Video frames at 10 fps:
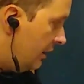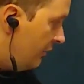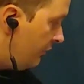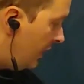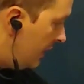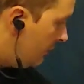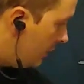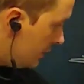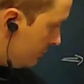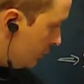If I
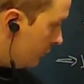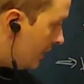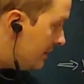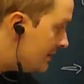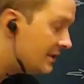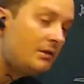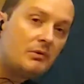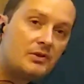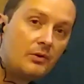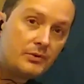want to prove that this
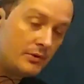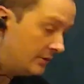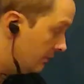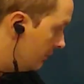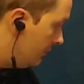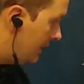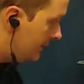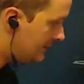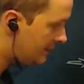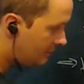sequence goes to 0, right,
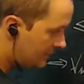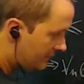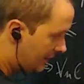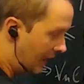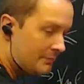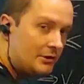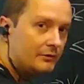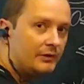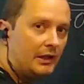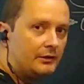the sequence of the
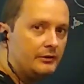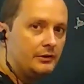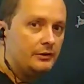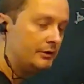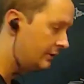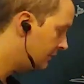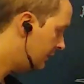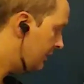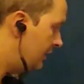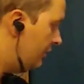absolute value here.
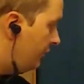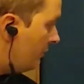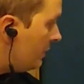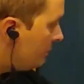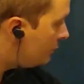If I want to